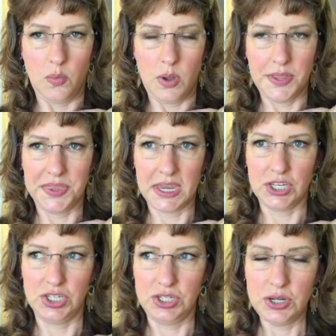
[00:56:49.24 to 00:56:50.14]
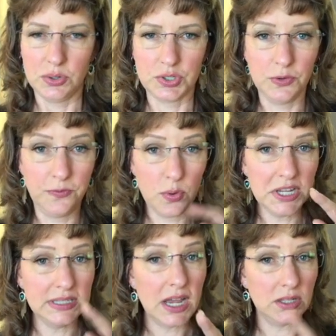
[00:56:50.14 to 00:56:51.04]
what they do, so
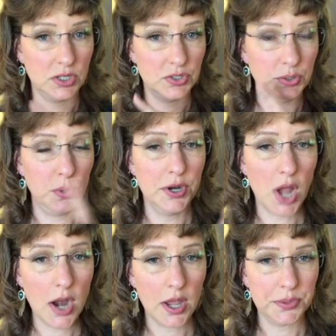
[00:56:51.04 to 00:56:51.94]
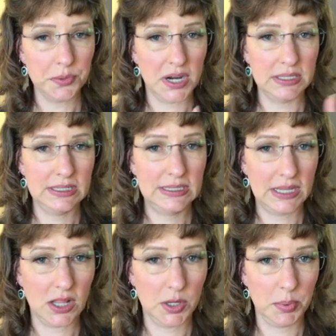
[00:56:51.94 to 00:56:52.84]
40 sellers who are not authorized to
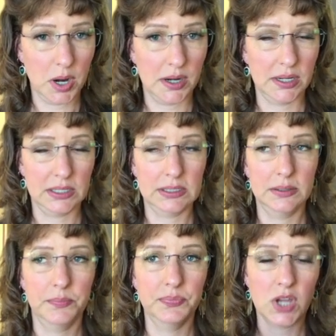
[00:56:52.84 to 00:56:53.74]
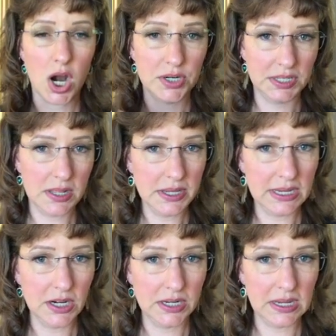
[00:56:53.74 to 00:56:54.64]
sell our products are selling
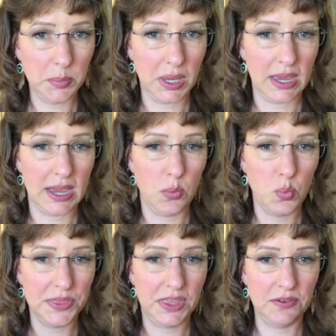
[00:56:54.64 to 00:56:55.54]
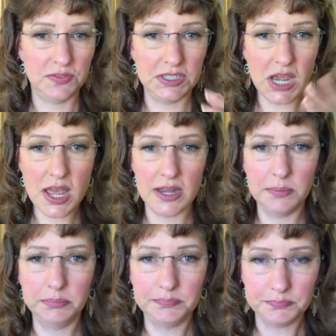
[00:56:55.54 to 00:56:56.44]
it on eBay, and what they've
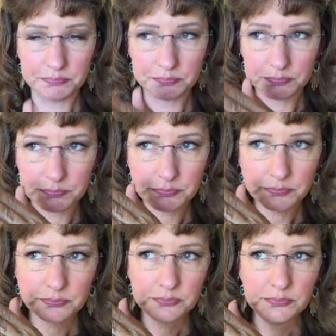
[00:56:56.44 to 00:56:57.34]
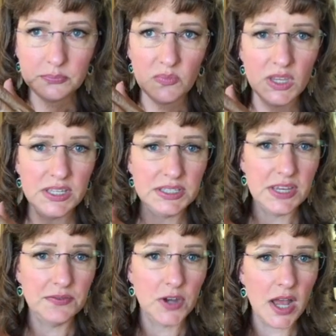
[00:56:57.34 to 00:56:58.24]
done is
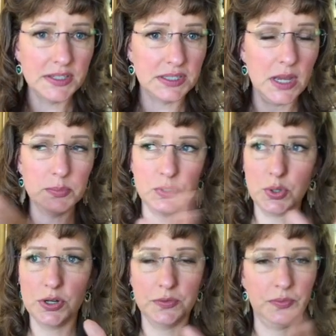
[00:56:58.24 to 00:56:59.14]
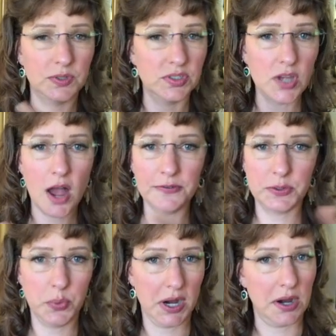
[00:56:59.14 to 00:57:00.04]
they've got some sort of
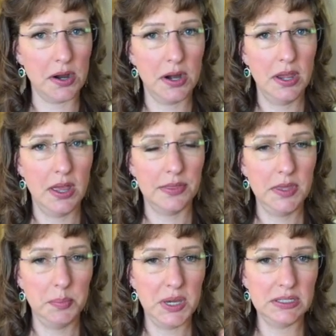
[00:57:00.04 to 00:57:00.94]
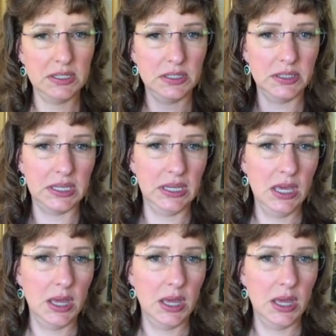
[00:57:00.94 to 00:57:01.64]
software that basically